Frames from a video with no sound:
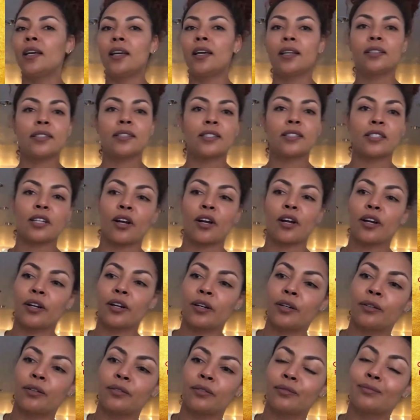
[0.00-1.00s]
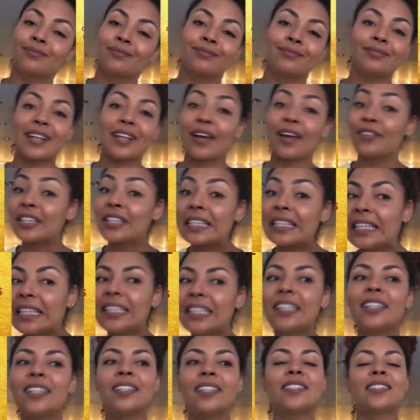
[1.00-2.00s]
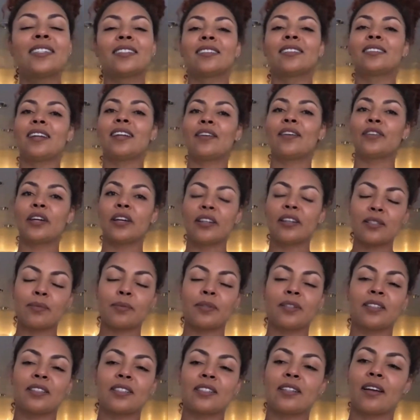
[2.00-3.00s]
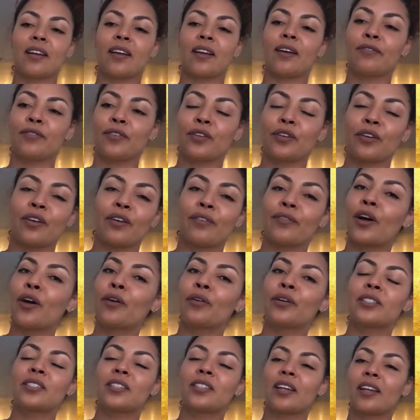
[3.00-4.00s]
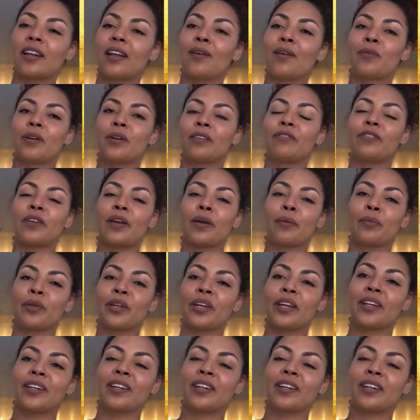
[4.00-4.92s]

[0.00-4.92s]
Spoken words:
start having kids and have a husband and stuff. I've always said I want a family and